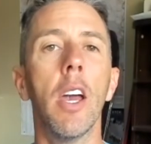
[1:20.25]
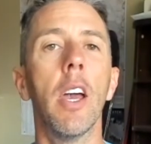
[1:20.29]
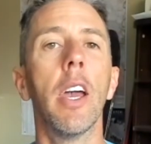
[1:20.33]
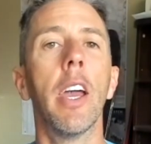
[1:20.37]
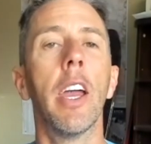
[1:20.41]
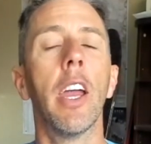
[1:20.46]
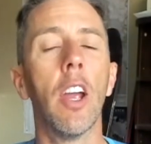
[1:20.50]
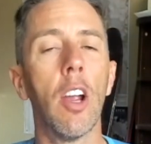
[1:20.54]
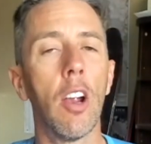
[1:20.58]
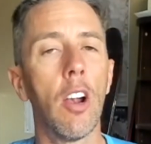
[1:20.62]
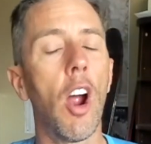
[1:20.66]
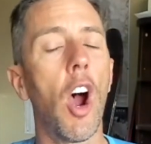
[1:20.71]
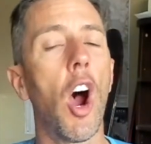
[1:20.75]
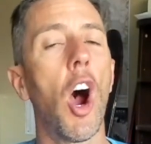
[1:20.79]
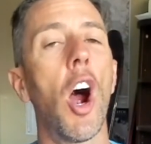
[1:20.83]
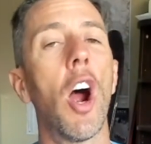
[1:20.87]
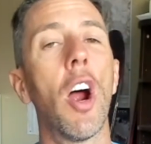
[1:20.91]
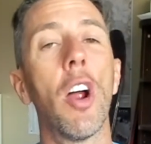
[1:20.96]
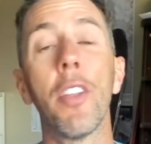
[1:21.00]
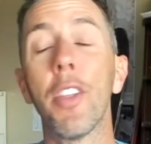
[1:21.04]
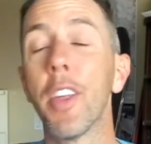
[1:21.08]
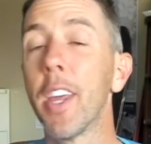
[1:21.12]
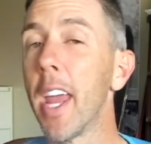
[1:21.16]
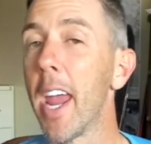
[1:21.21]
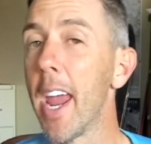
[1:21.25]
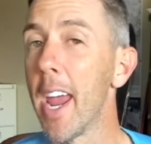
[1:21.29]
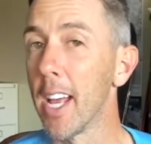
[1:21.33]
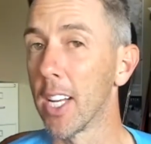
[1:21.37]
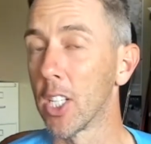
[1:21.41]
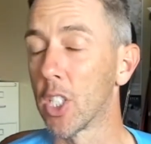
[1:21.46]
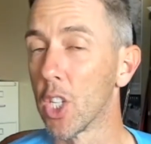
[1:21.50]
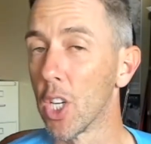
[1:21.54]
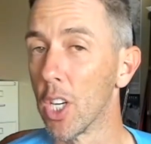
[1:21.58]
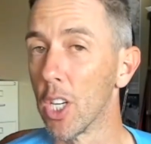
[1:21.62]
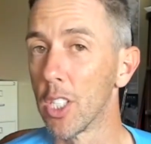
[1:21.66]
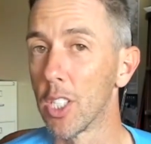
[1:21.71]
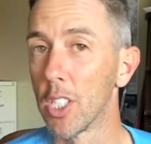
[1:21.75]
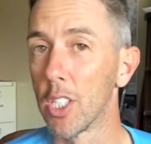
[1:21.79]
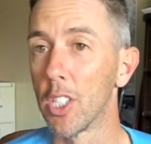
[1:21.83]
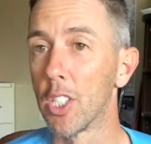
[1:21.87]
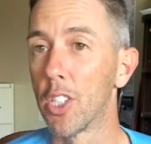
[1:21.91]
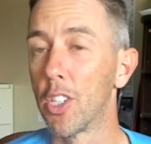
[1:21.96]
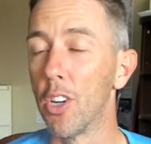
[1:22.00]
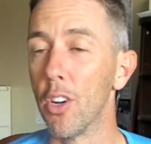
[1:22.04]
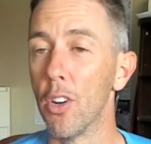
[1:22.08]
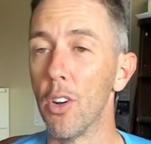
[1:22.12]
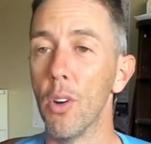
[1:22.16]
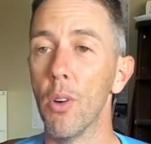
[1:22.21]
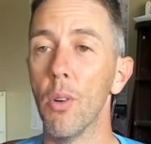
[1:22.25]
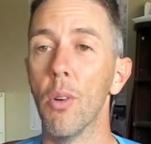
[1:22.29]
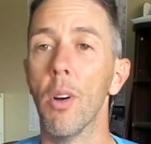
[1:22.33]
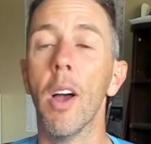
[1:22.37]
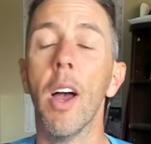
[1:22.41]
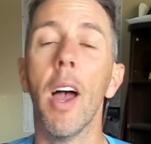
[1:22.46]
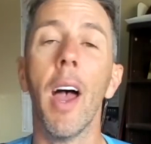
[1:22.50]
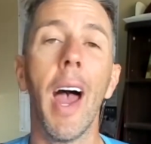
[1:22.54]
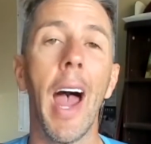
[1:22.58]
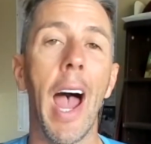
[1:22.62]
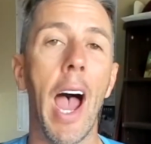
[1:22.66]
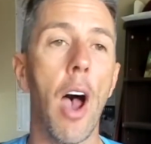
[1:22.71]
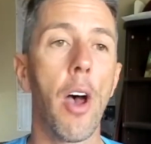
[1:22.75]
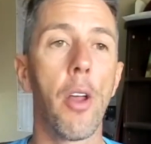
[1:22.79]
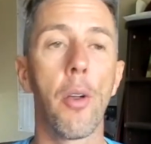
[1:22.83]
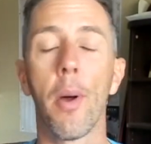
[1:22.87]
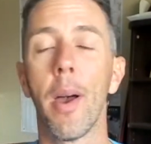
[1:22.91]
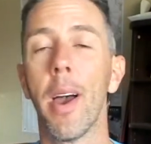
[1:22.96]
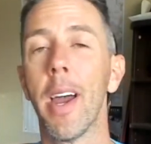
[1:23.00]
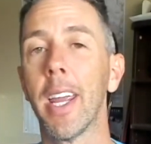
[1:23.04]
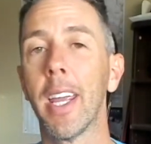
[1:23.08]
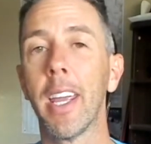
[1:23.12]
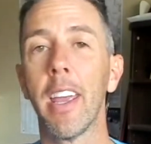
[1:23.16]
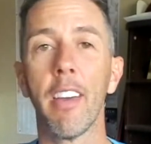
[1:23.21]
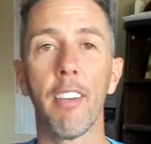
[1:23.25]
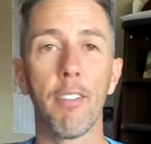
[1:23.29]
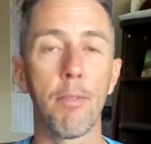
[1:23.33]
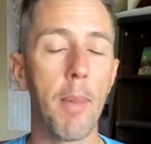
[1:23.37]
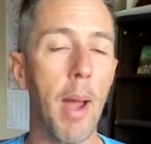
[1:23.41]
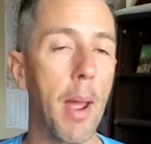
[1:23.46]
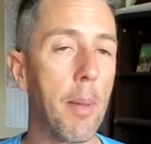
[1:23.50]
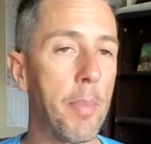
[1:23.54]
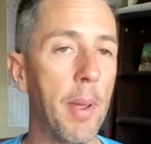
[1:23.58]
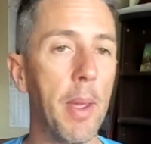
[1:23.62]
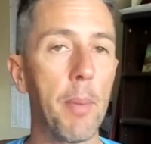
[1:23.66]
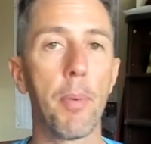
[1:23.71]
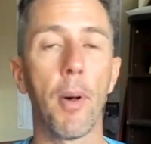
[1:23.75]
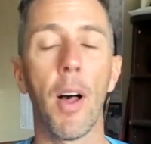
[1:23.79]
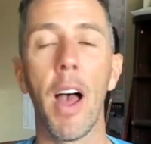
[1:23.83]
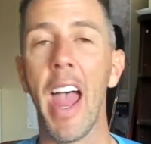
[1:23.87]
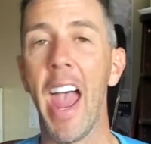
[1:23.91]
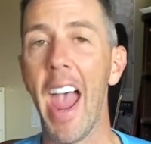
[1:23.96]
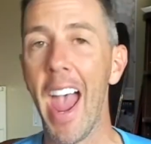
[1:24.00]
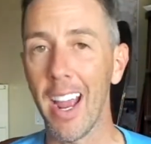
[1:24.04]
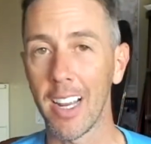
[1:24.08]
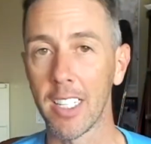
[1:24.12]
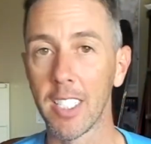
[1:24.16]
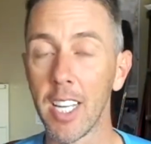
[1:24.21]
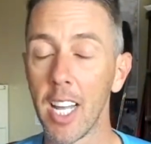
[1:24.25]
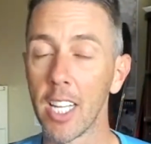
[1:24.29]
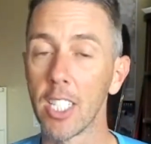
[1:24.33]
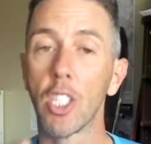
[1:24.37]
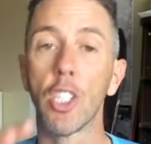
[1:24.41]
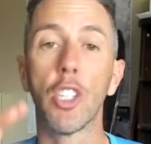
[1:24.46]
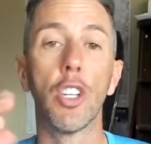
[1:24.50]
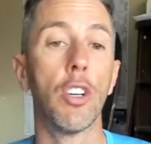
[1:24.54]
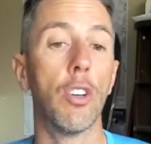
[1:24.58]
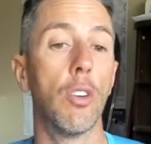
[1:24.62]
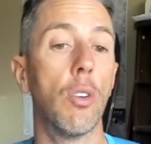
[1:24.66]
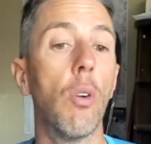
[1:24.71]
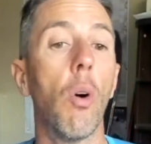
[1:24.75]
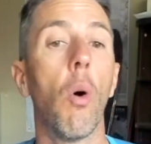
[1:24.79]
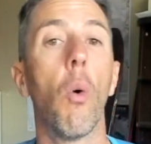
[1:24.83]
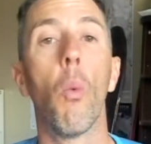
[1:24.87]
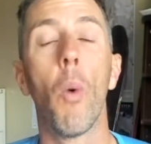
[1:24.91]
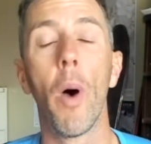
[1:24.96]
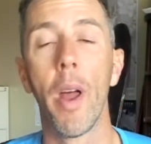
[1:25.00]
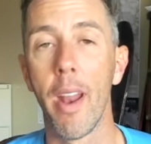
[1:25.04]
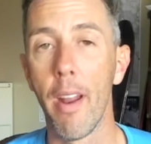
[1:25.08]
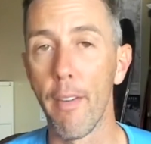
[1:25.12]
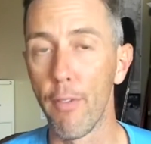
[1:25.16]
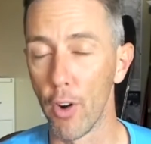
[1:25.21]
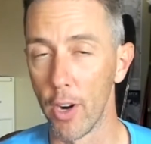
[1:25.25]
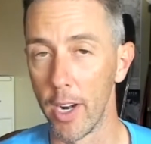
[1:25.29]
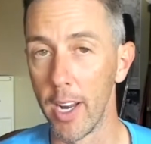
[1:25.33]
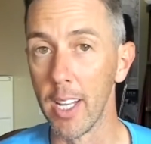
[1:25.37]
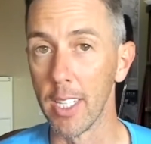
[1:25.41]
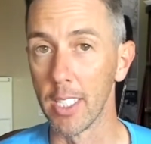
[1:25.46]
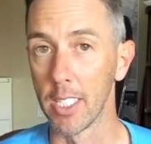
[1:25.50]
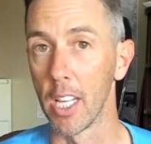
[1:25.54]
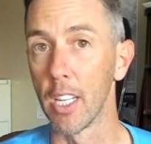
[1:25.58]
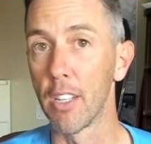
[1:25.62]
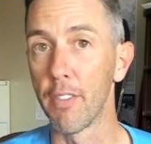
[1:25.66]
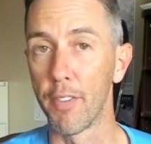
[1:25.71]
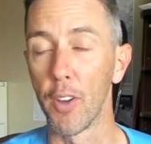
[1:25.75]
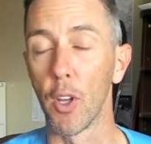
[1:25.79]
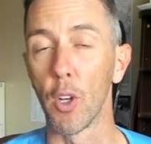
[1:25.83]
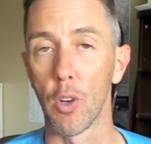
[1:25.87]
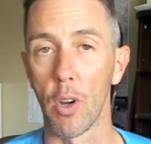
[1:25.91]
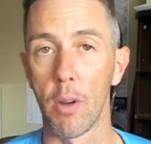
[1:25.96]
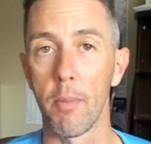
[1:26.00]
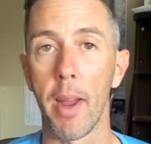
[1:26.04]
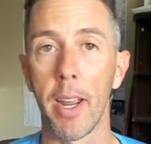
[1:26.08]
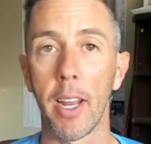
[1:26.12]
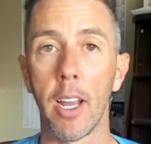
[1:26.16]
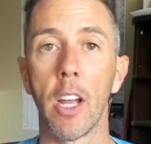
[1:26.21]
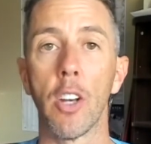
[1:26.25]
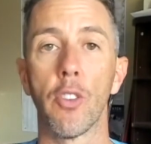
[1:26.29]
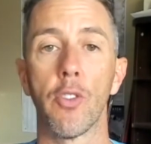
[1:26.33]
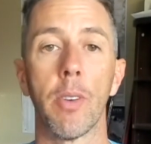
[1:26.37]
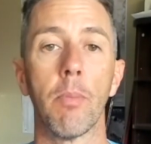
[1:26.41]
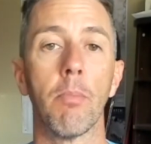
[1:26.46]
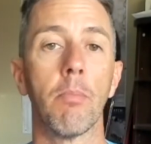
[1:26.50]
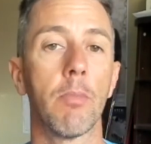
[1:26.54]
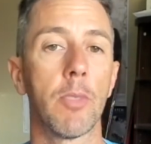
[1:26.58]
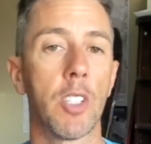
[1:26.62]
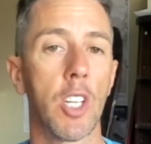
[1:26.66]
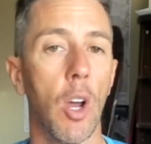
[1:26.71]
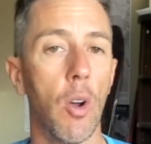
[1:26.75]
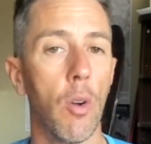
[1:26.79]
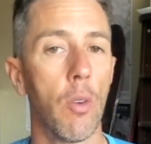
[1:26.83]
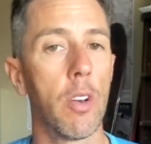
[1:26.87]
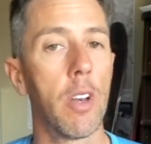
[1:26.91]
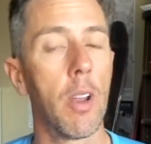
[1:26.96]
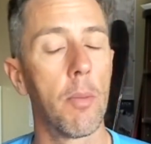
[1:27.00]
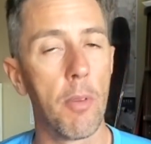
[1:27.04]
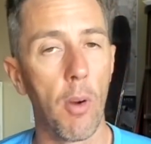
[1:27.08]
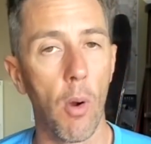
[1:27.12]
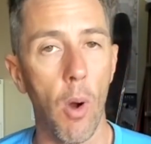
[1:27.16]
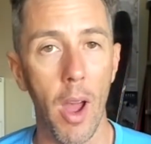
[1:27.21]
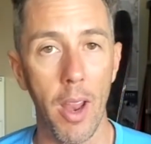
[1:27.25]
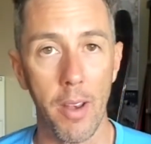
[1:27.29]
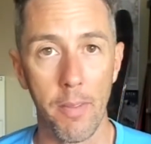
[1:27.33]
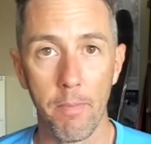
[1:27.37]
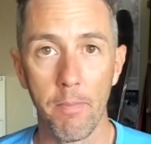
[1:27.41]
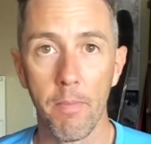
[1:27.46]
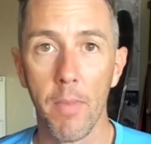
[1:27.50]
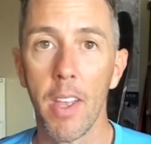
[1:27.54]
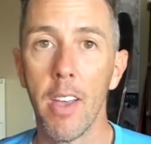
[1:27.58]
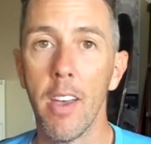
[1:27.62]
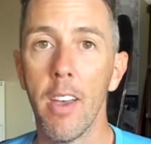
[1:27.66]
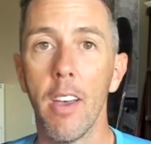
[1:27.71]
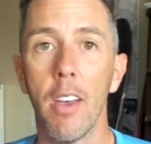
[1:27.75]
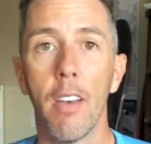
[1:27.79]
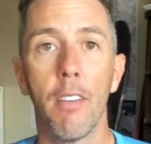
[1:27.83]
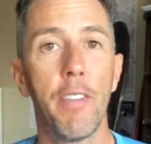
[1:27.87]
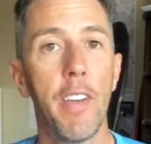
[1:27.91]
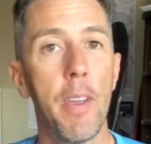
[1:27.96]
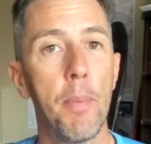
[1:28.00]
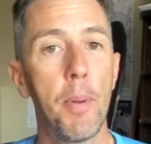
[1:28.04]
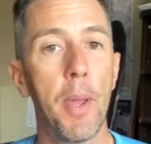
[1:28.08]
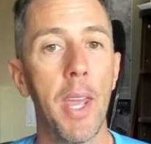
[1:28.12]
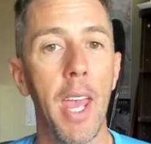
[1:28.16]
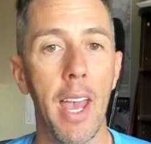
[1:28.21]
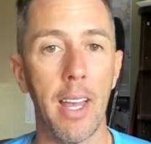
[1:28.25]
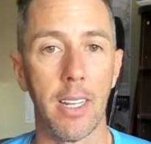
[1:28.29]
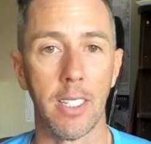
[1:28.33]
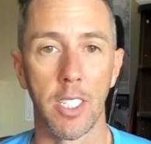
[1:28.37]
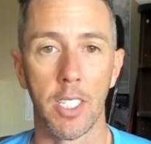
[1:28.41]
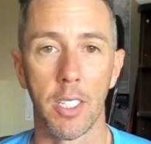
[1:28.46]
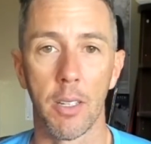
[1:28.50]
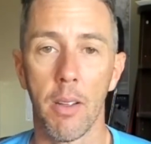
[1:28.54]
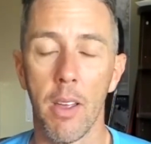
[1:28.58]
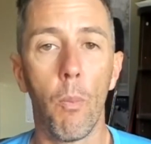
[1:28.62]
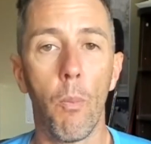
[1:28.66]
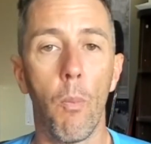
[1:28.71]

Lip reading: Here are the answers to how do I give my people access to whatever it is that's filtering by country. So number one, VPNs.